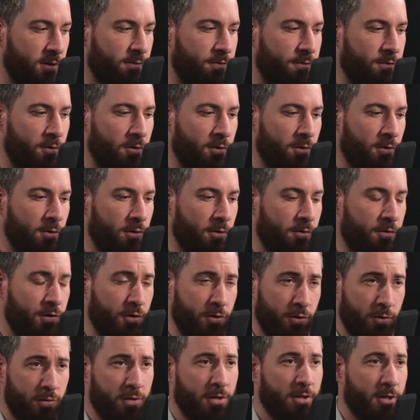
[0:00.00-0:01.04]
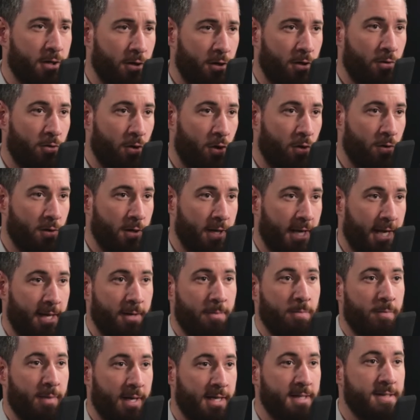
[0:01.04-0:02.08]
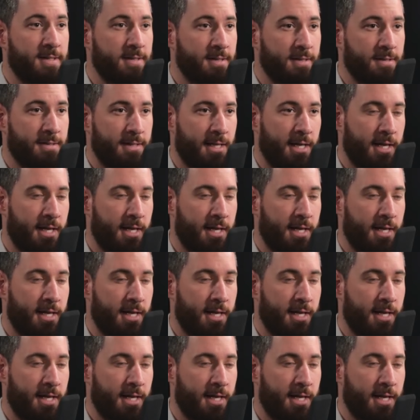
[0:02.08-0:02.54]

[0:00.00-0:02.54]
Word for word: if you if you knew the girl on name basis and